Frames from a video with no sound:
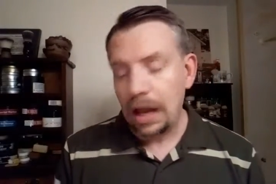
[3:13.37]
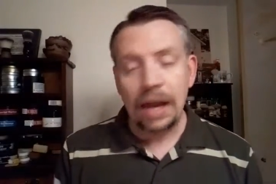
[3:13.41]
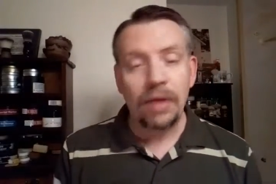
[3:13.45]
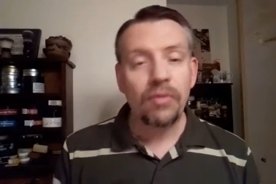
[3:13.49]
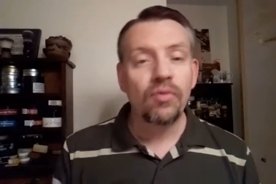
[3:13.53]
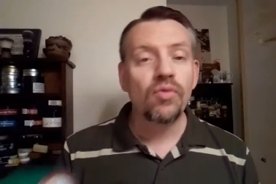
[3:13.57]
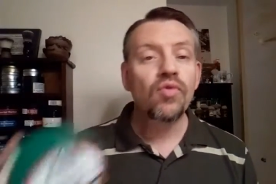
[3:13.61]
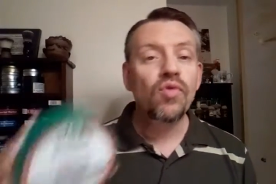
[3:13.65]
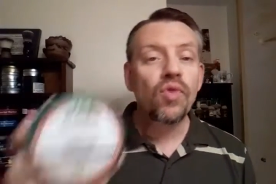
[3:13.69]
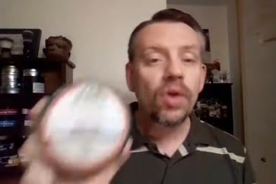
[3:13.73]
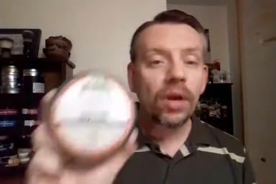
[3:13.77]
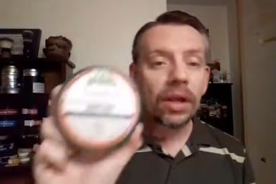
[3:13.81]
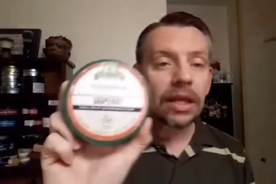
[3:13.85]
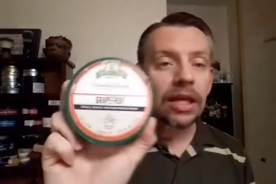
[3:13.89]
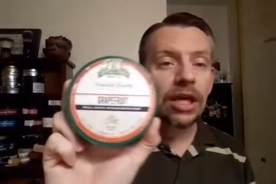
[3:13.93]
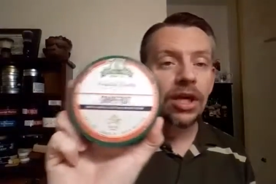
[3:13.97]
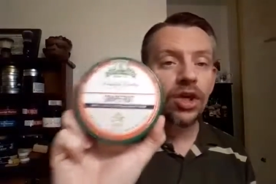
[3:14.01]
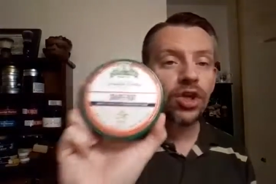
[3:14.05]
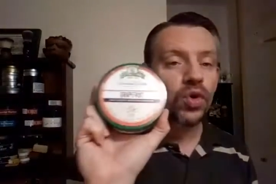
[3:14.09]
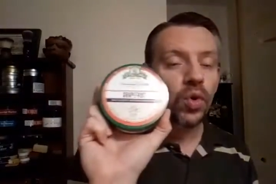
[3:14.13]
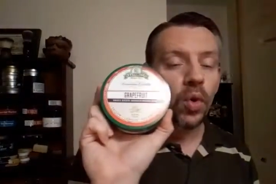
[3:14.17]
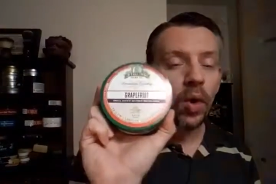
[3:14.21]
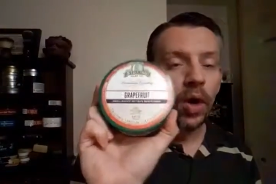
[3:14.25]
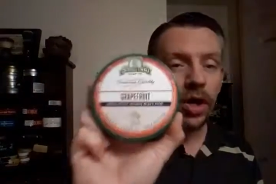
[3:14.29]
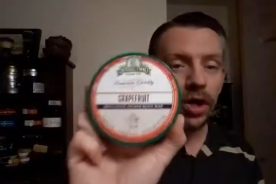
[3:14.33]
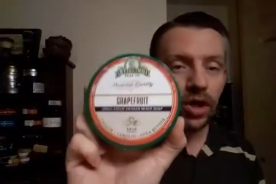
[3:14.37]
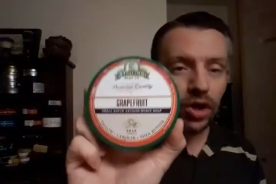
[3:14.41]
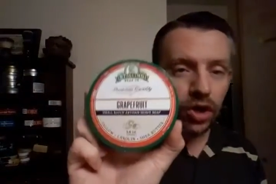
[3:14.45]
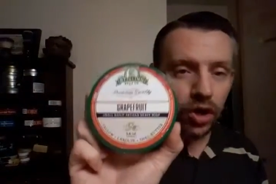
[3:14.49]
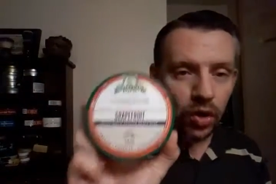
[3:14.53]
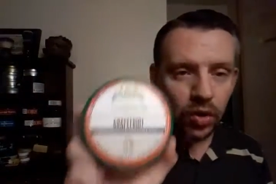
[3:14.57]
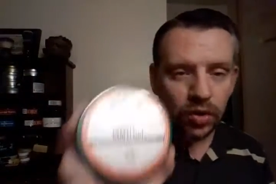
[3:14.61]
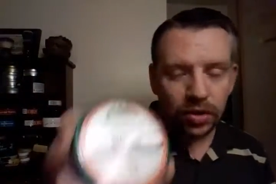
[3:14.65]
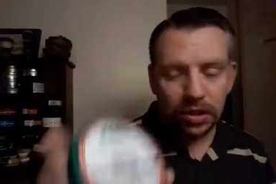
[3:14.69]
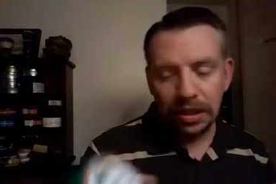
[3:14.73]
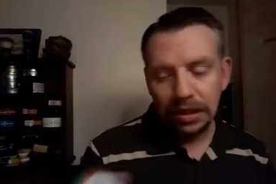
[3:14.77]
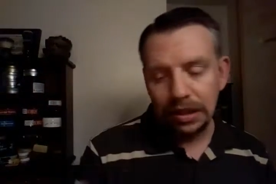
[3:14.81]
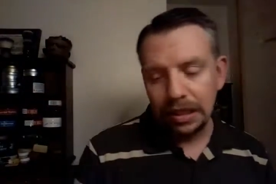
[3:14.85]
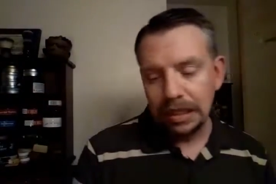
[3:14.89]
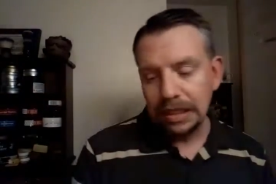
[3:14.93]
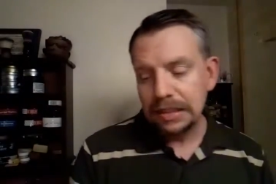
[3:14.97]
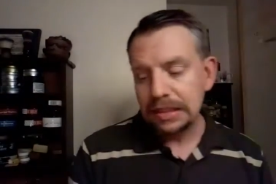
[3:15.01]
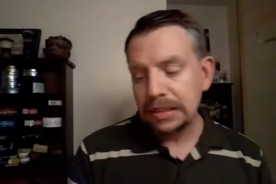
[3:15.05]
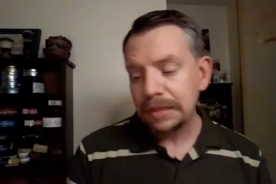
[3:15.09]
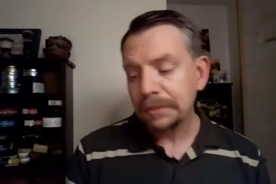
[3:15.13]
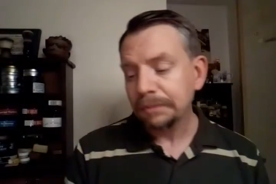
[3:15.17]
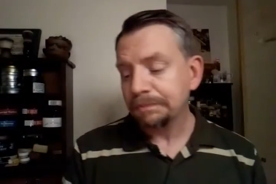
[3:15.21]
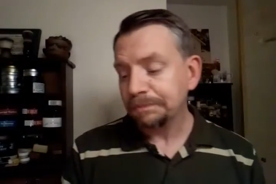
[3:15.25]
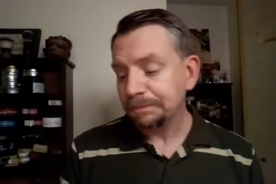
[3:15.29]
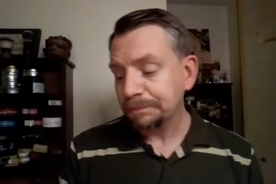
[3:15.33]
I really enjoyed using
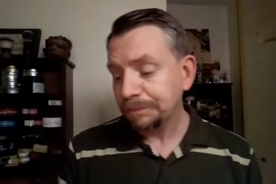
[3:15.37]
this.